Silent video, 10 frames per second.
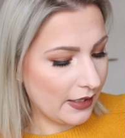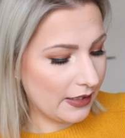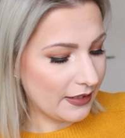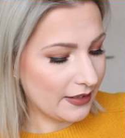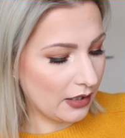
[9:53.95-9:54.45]

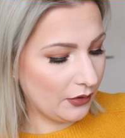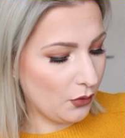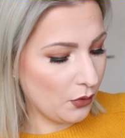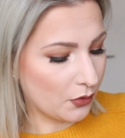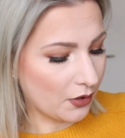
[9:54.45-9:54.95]
It is a
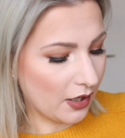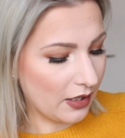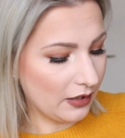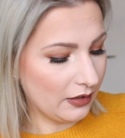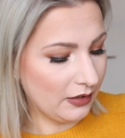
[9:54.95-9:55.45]

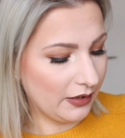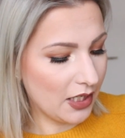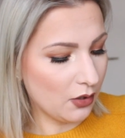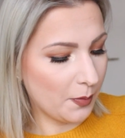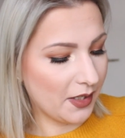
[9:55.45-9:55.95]
neutral,
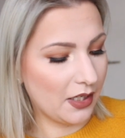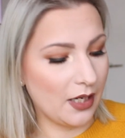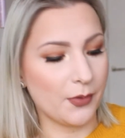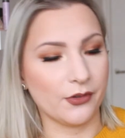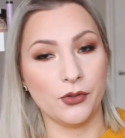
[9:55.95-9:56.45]
little bit
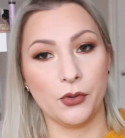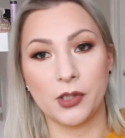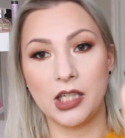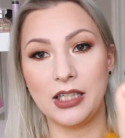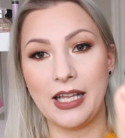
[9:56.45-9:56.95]
deeper
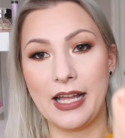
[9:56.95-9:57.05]
neutral,